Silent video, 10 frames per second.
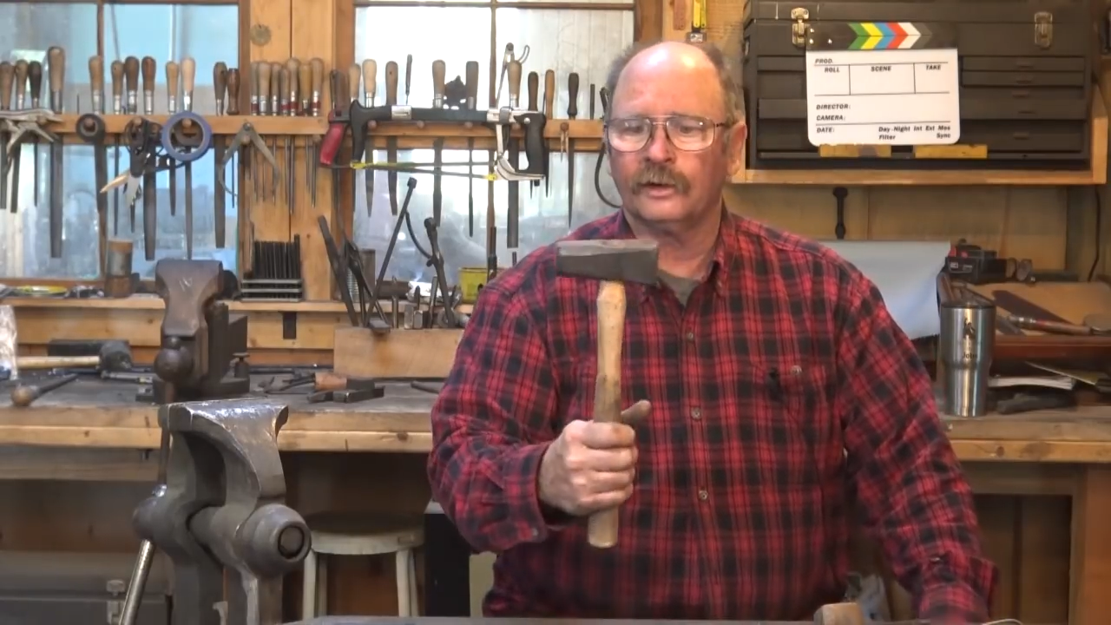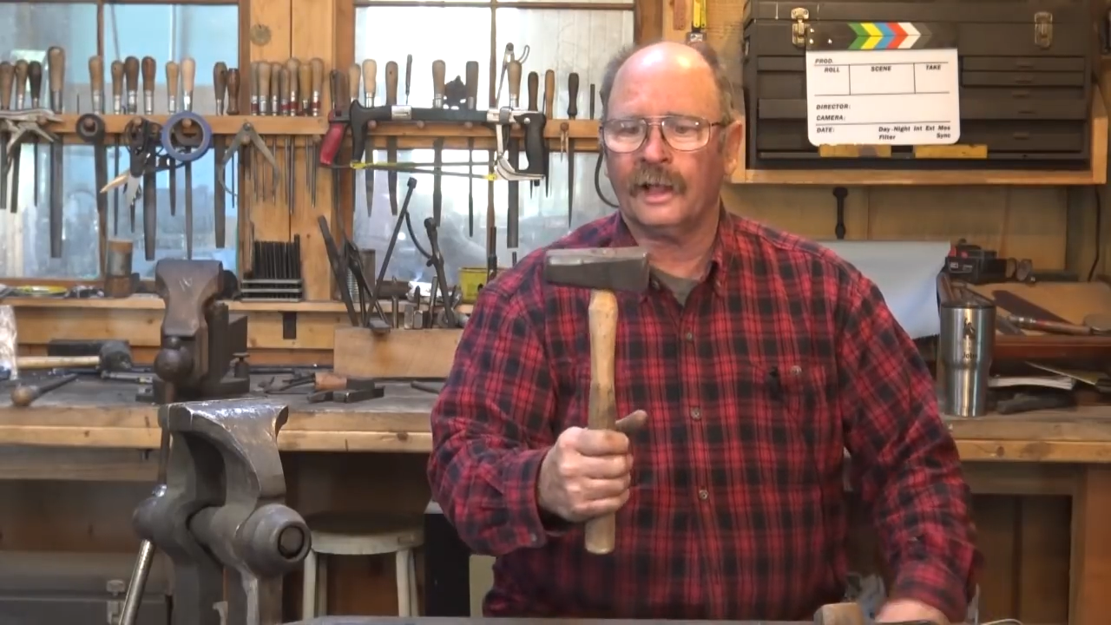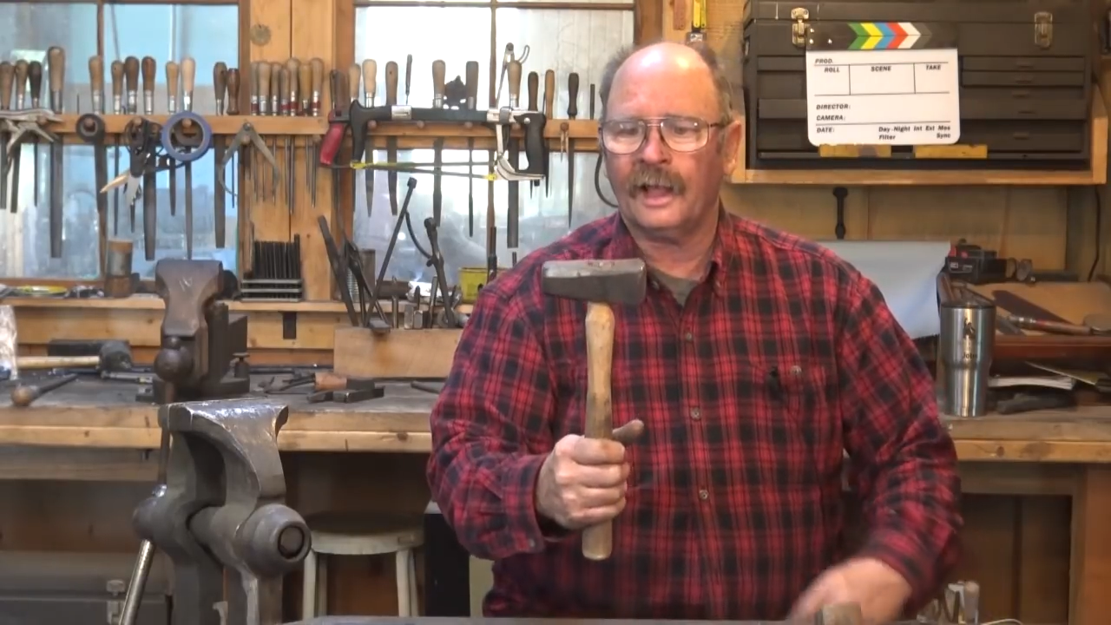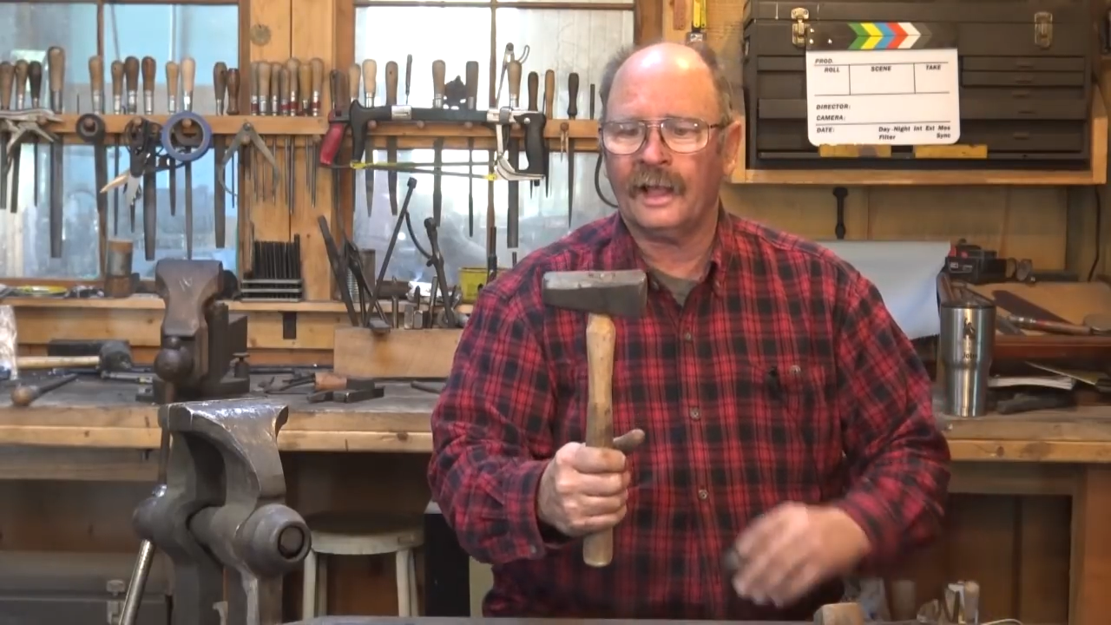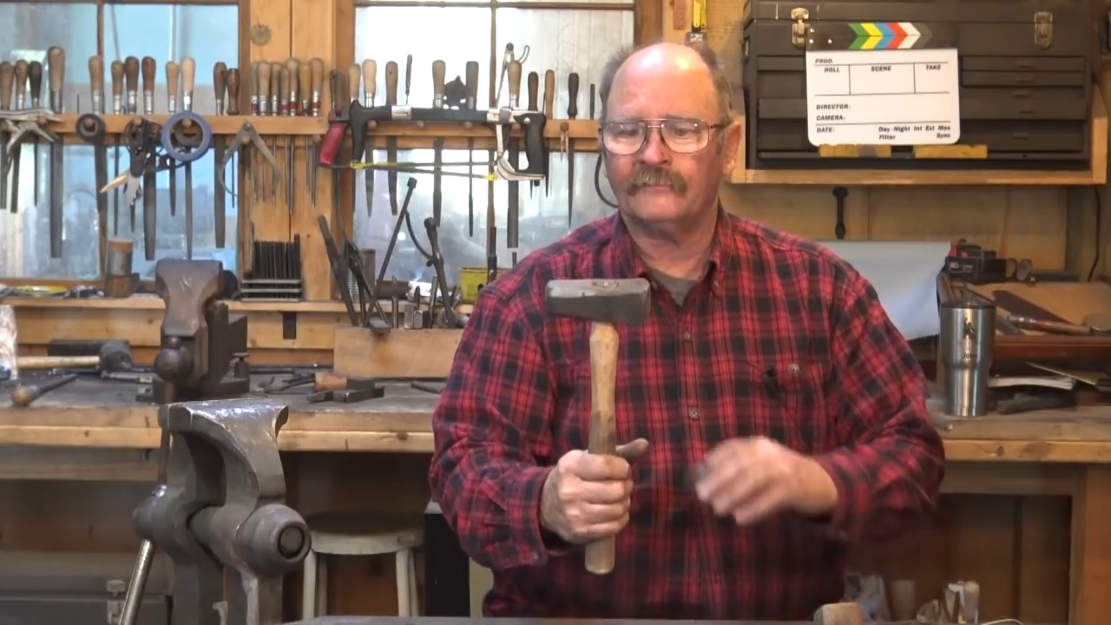to
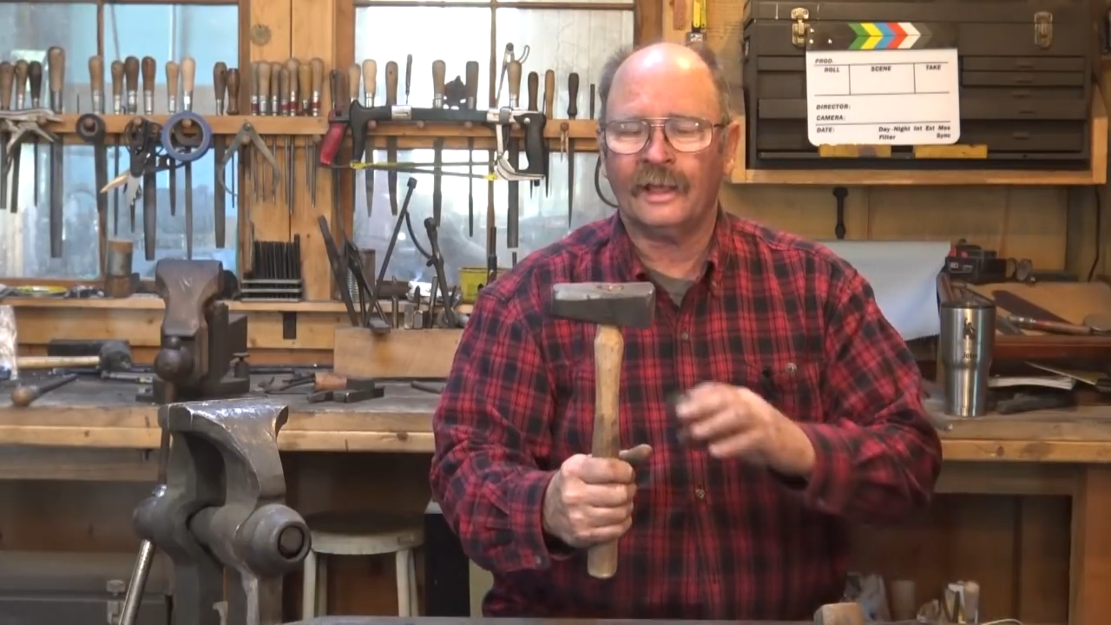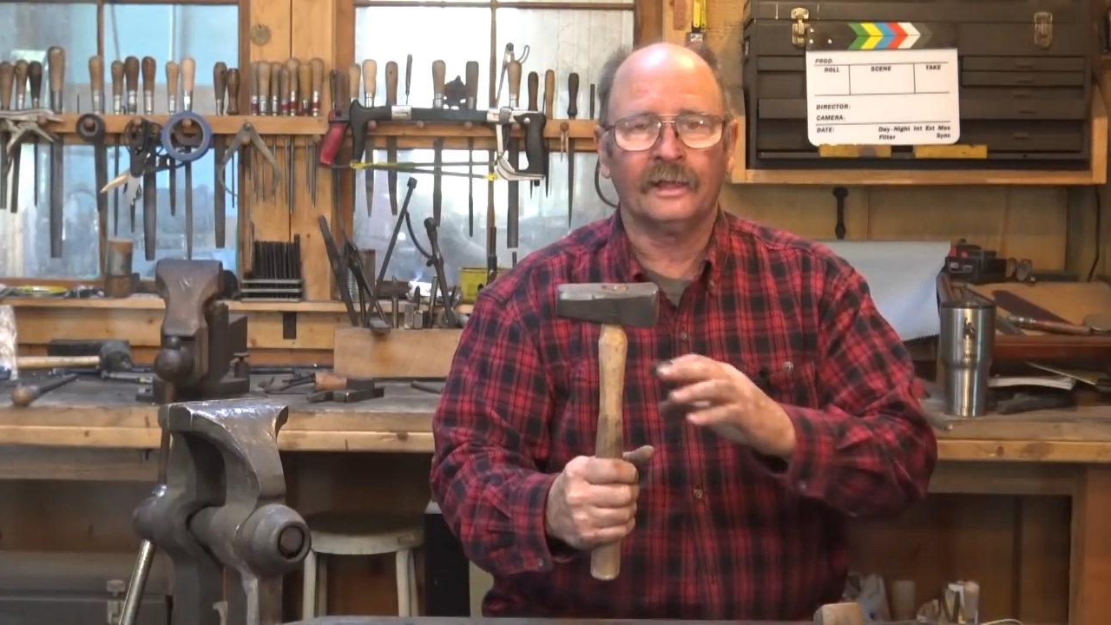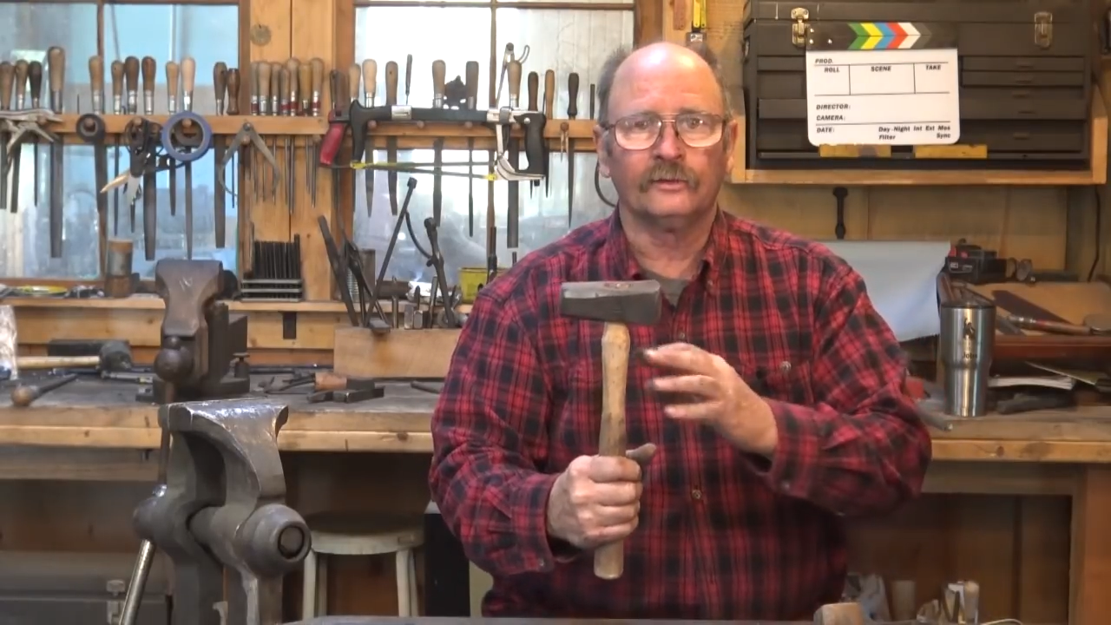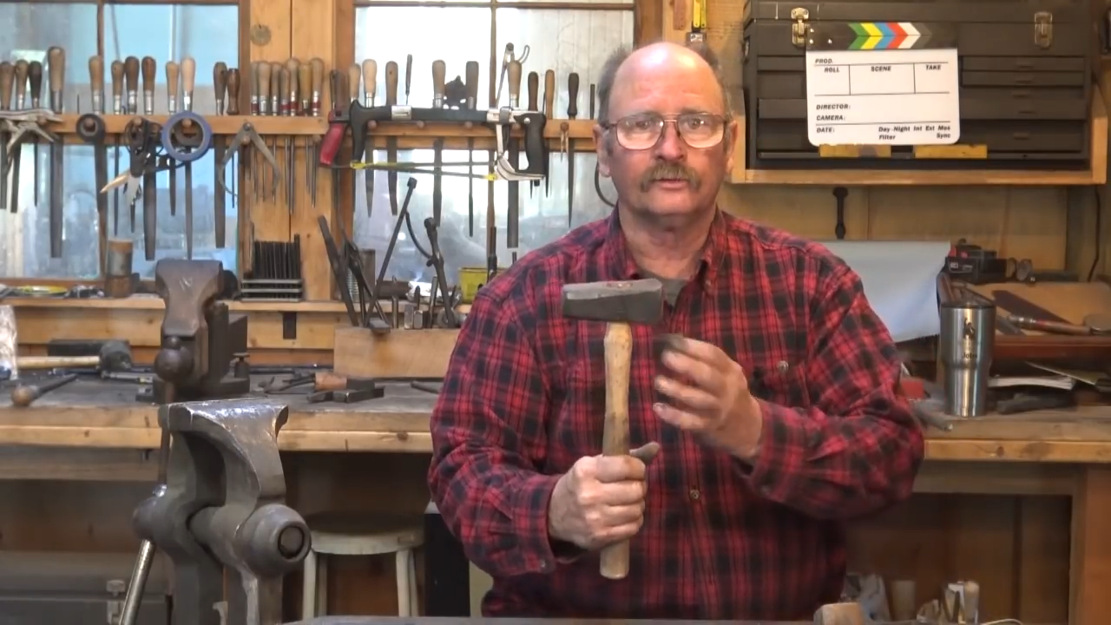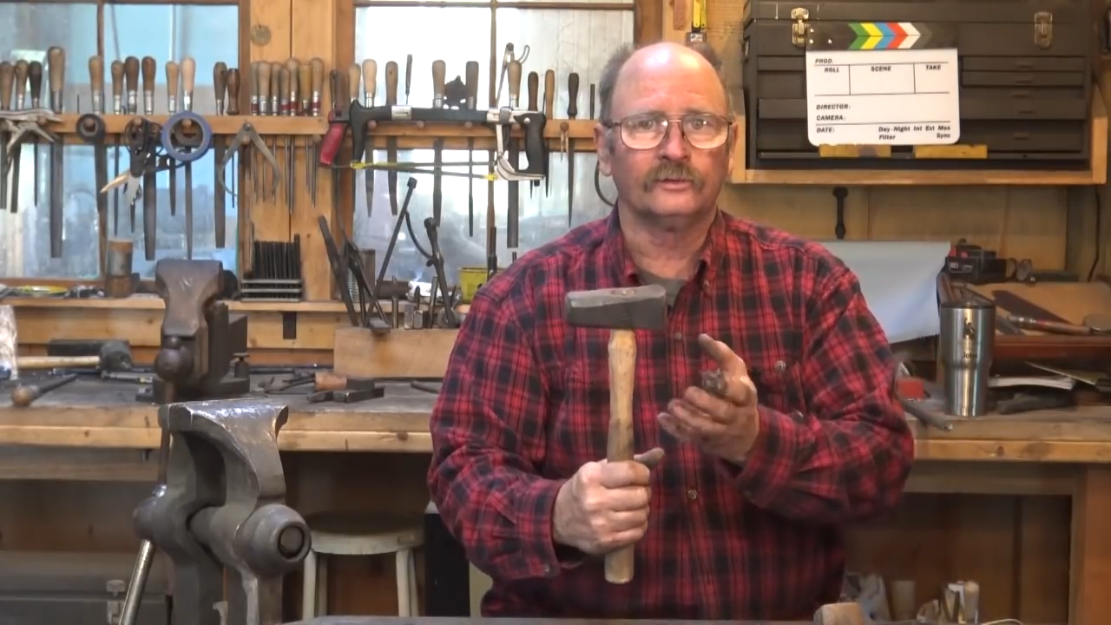have
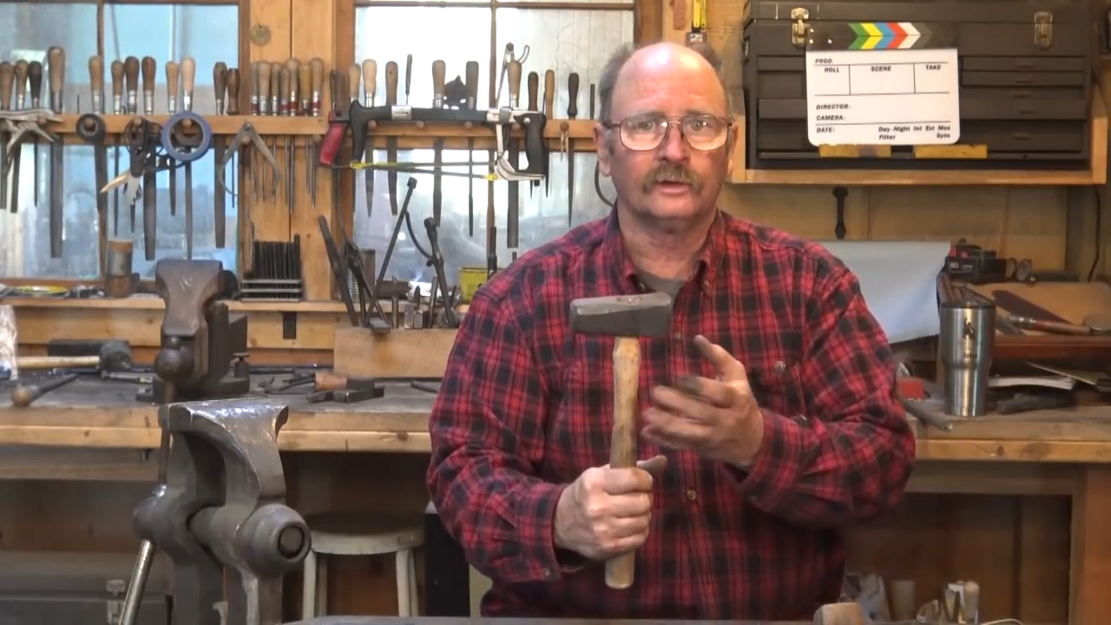handles